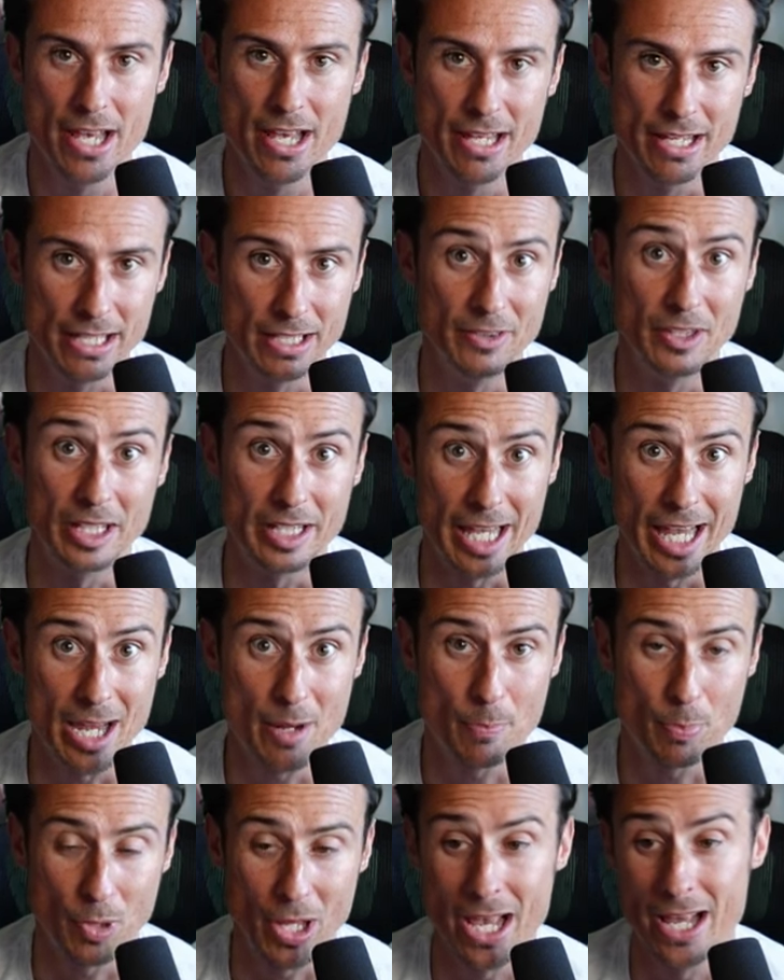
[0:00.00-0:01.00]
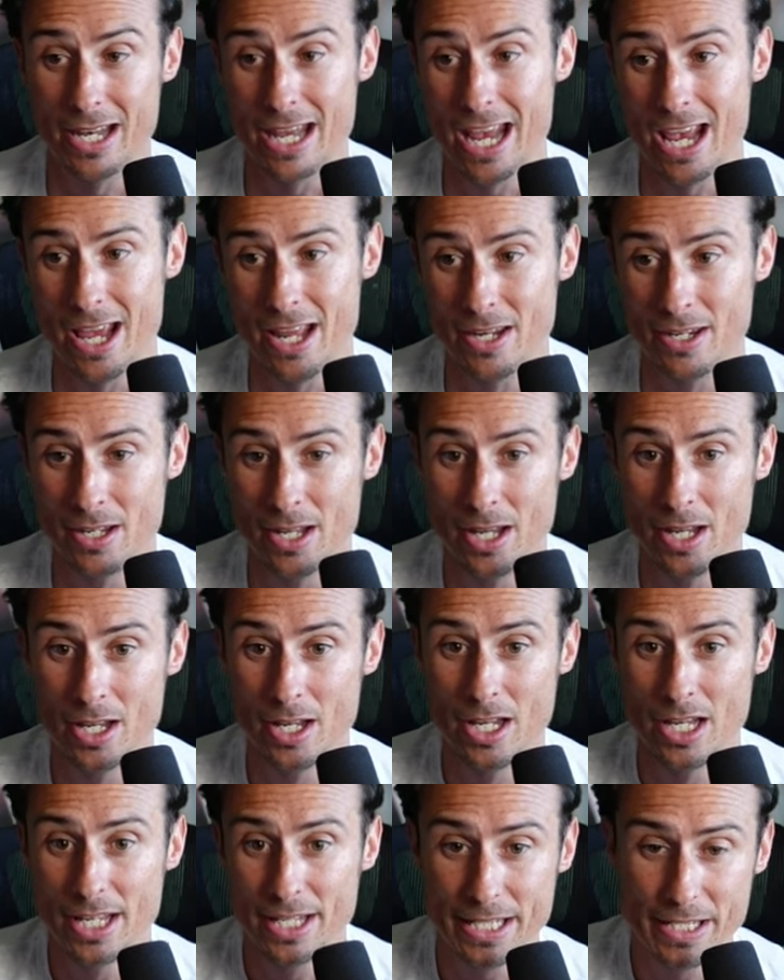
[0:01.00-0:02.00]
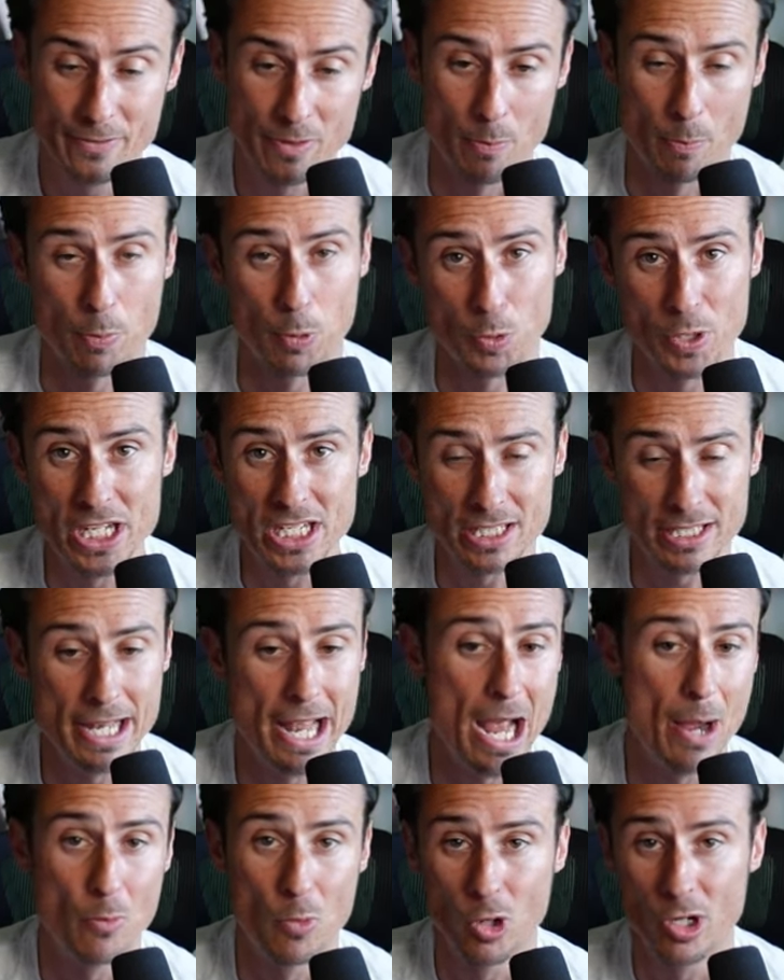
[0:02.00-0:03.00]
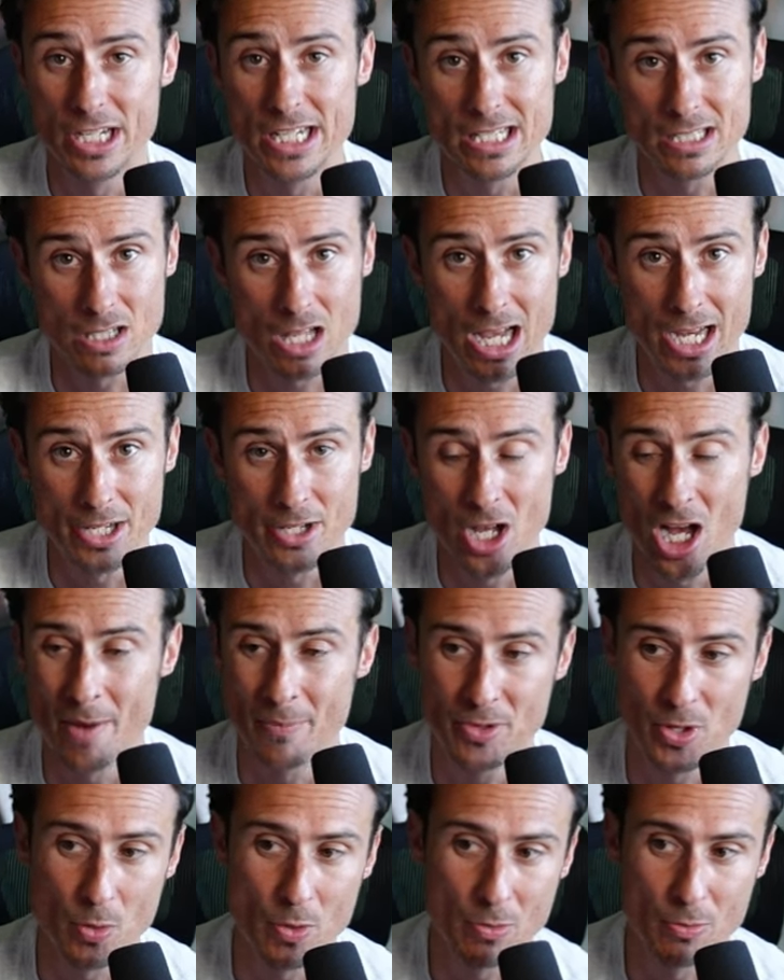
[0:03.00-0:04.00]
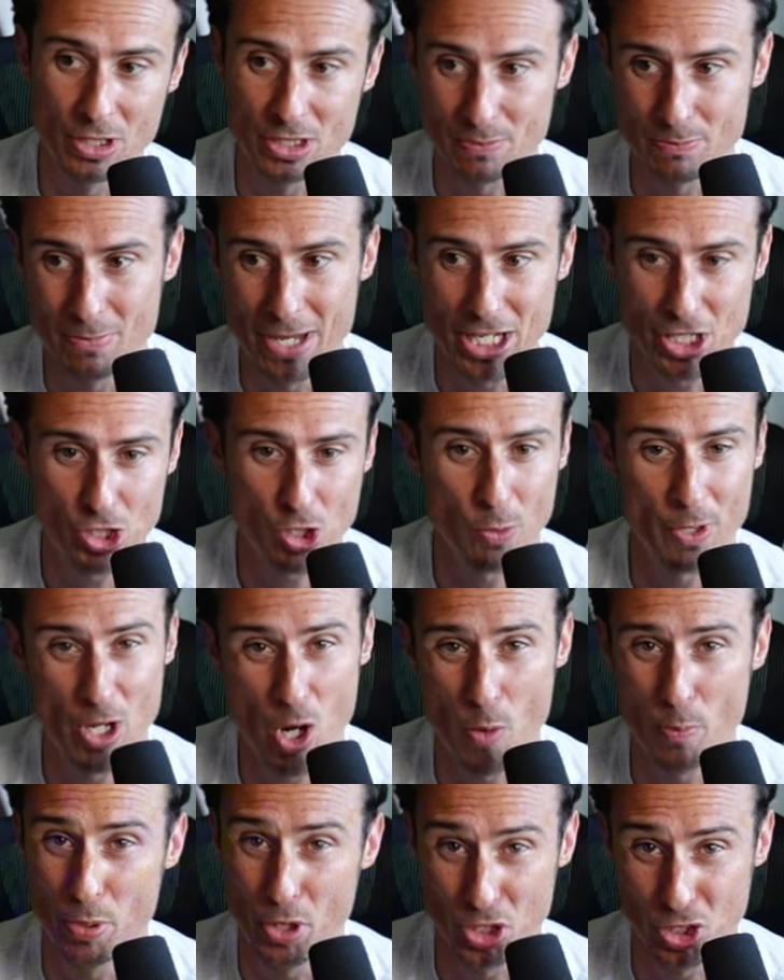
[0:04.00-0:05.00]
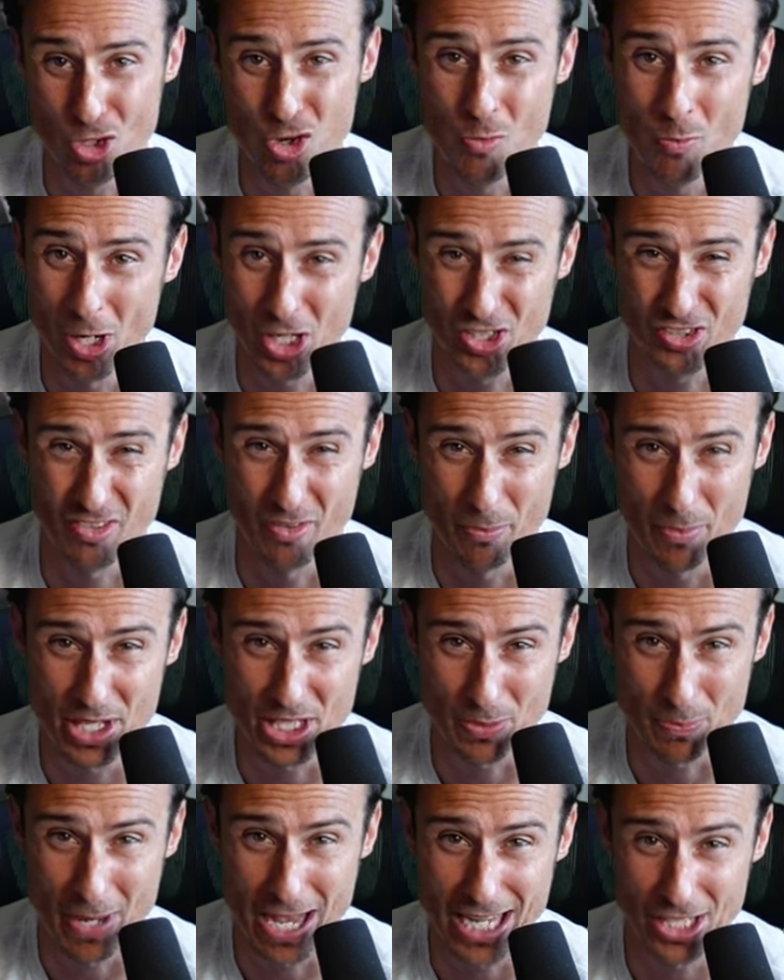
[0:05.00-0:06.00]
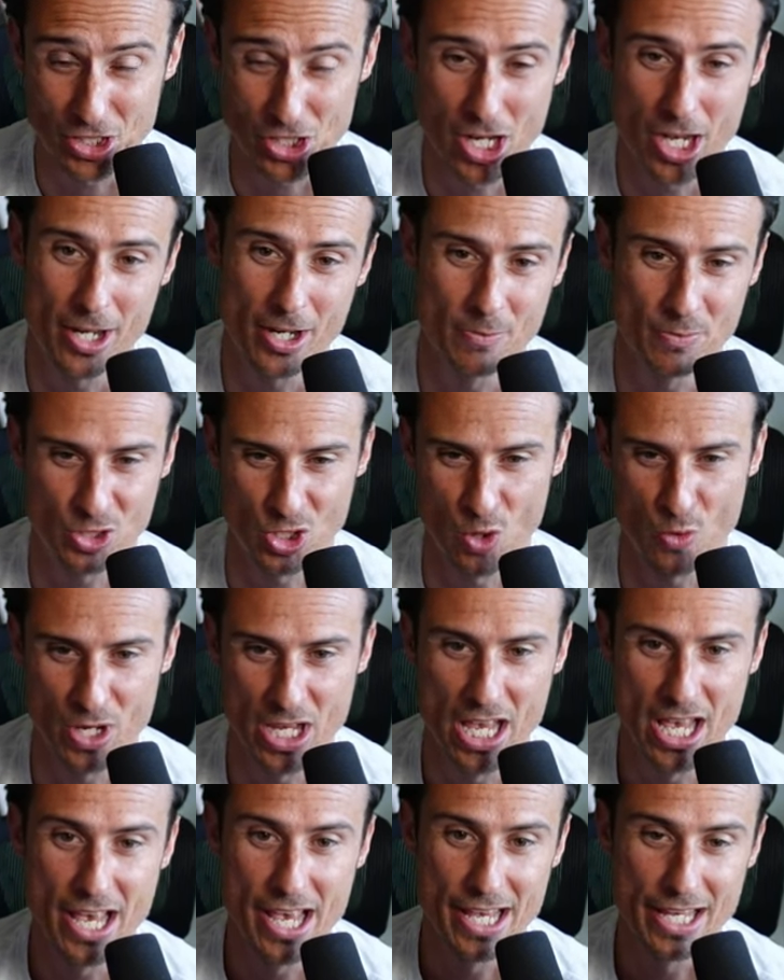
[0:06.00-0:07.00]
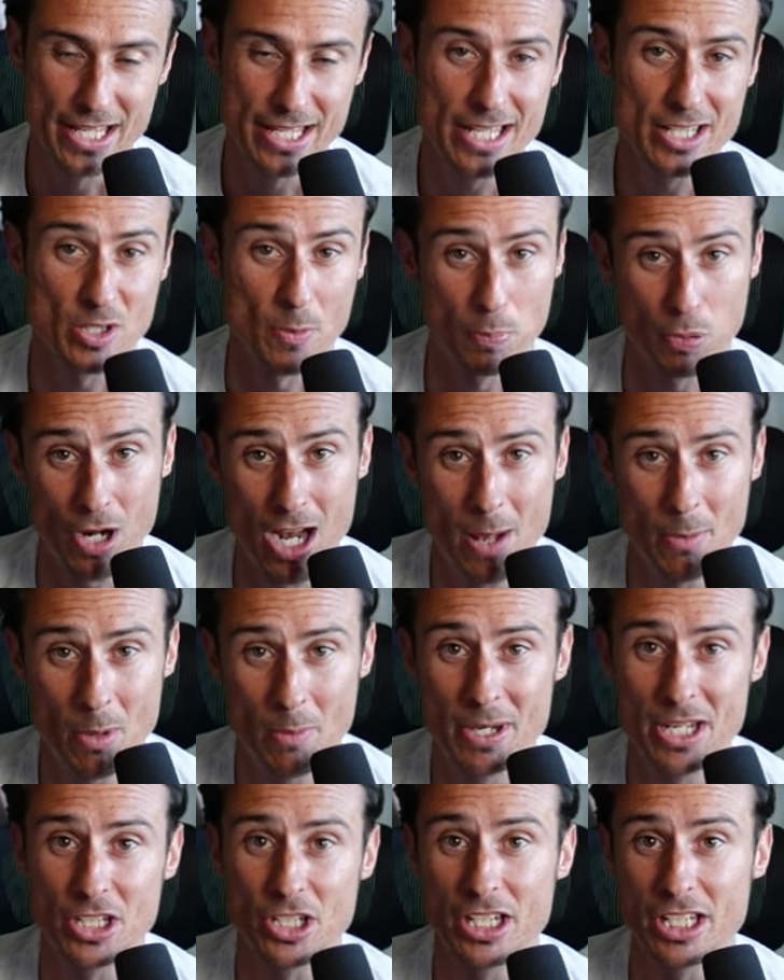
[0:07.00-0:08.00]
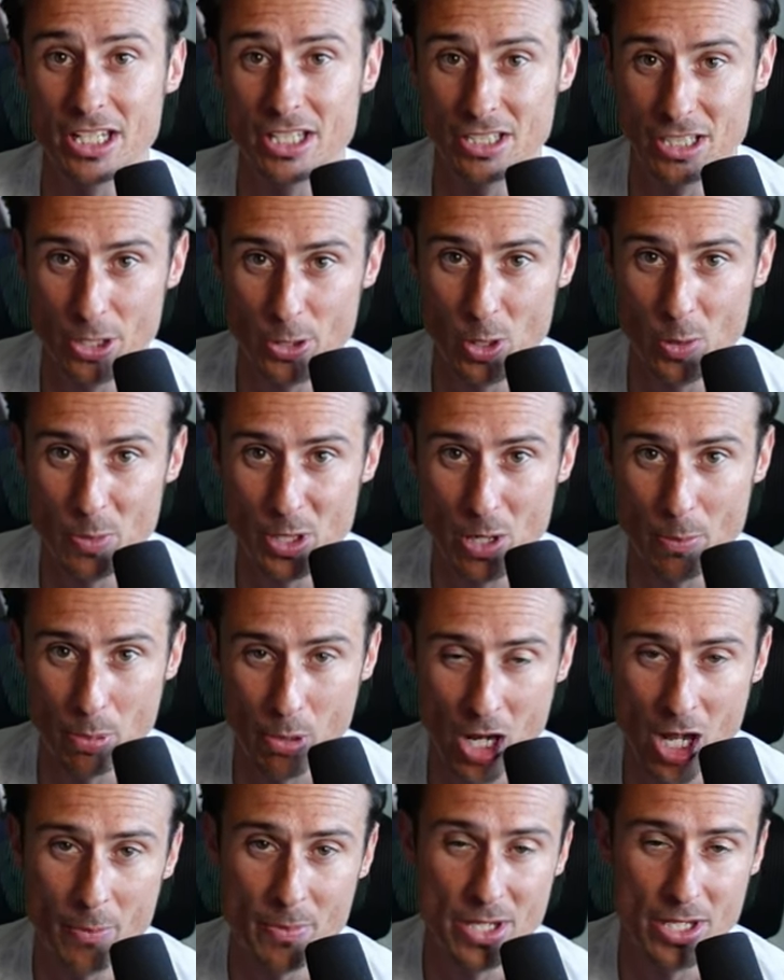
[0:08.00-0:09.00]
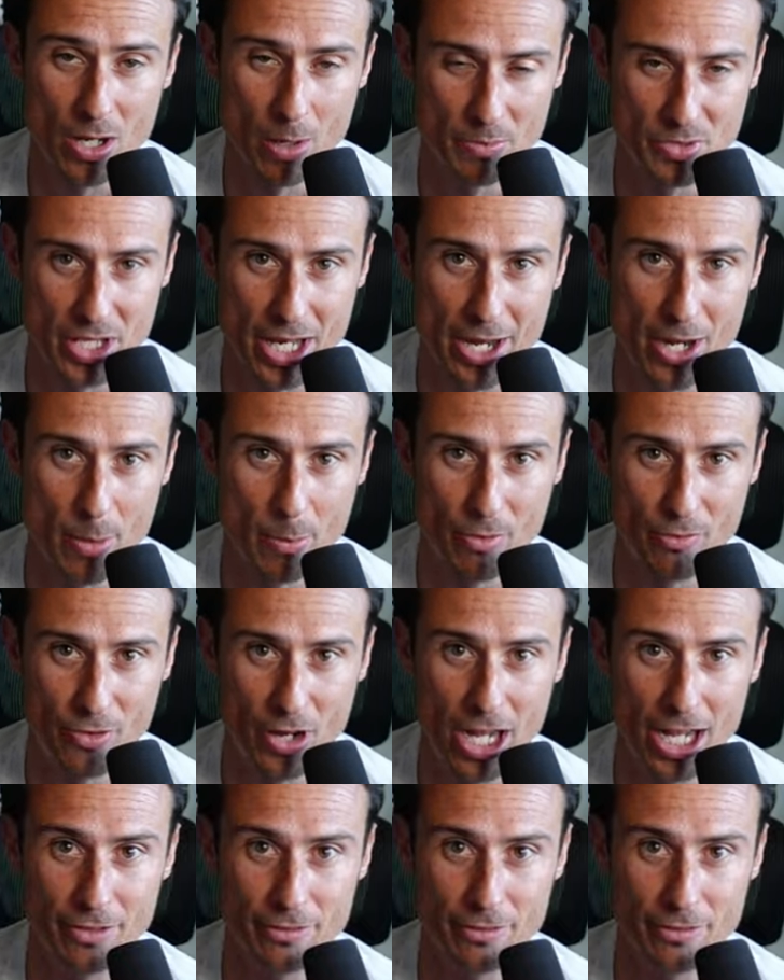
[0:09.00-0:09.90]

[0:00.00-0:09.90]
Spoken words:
in the game plan and even pre-snap where he's lined up to make sure we don't put too much of a mismatch on him. So he is a problem, and he's going to continue to be a problem. He comes in at number 5.